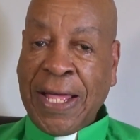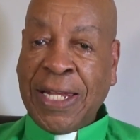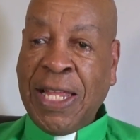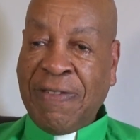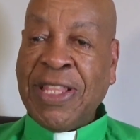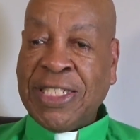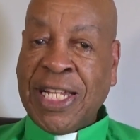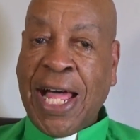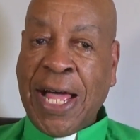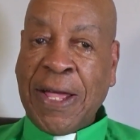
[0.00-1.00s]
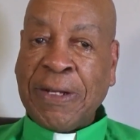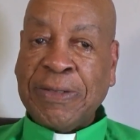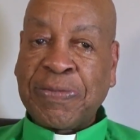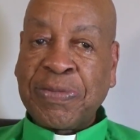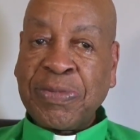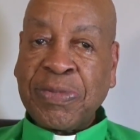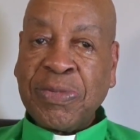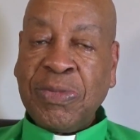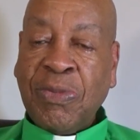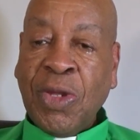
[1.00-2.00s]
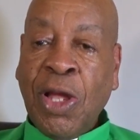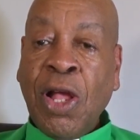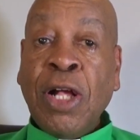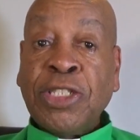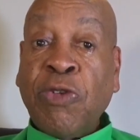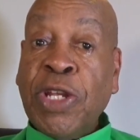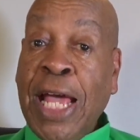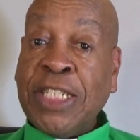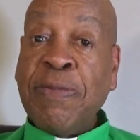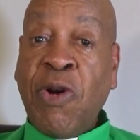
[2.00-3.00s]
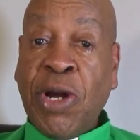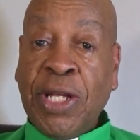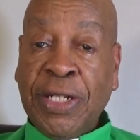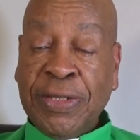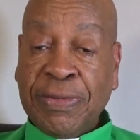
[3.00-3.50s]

living this lie. So the next morning,